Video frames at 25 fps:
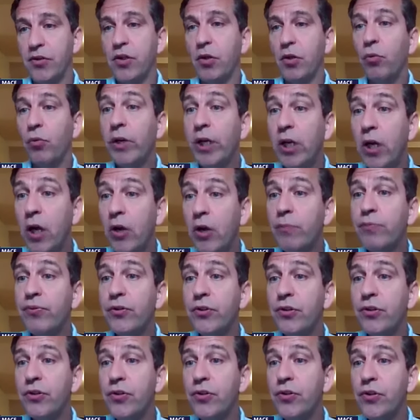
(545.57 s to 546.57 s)
So we're going
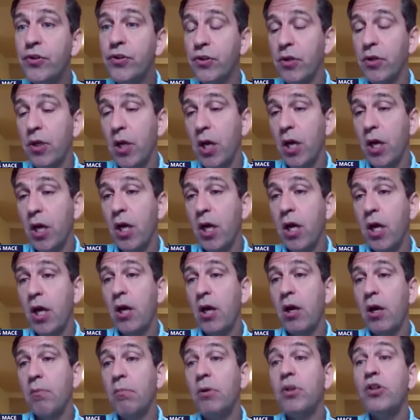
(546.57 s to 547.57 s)
to produce
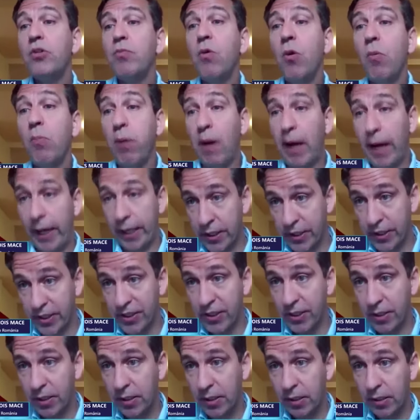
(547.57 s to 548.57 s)
much more
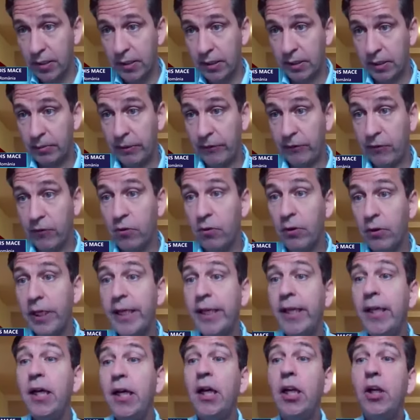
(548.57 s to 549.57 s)
bikes than before,
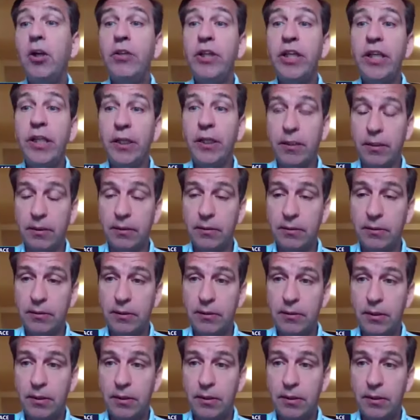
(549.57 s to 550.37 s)
including